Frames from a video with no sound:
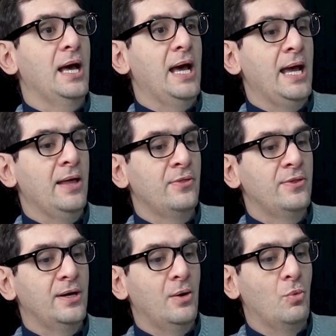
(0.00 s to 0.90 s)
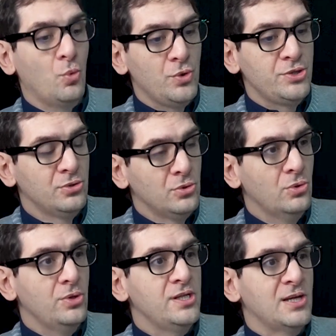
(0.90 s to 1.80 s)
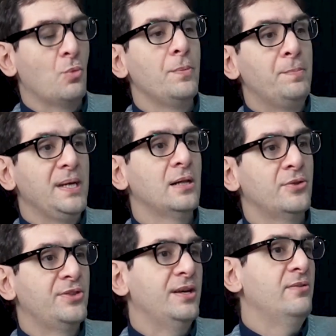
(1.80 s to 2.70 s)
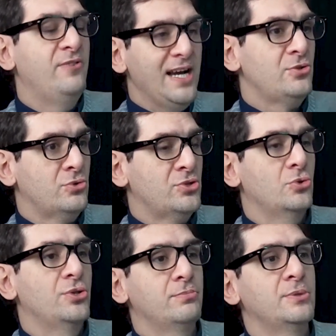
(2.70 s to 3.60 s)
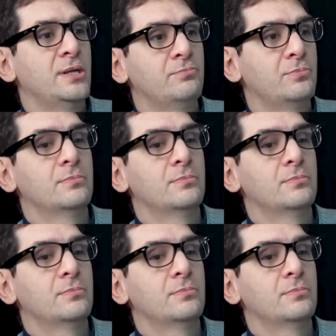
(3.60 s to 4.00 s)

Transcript: And what we do is that we build the vector, so the